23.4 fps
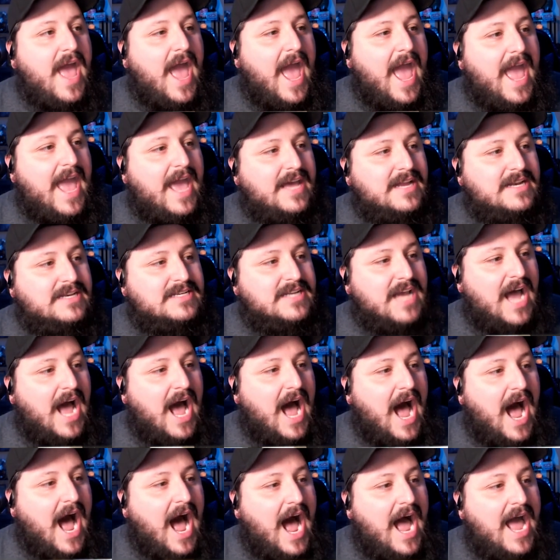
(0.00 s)
and
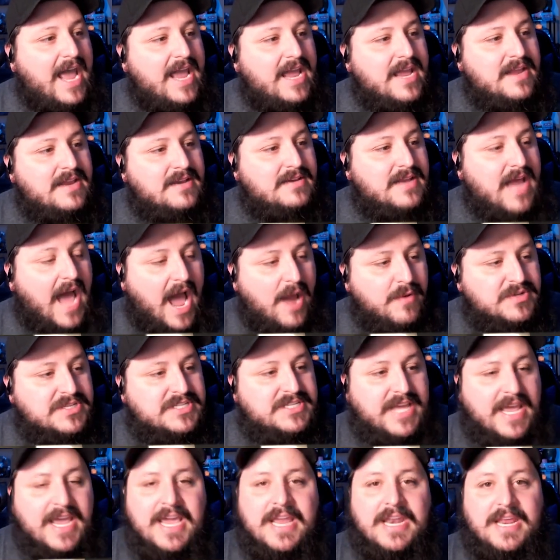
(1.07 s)
I I was
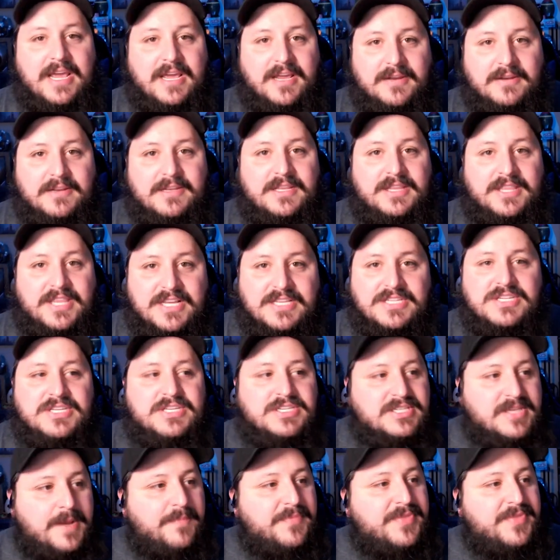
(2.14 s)
digging it. This is
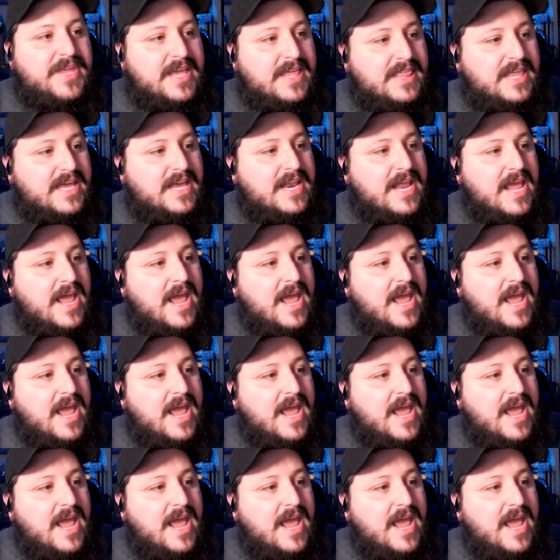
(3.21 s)
something that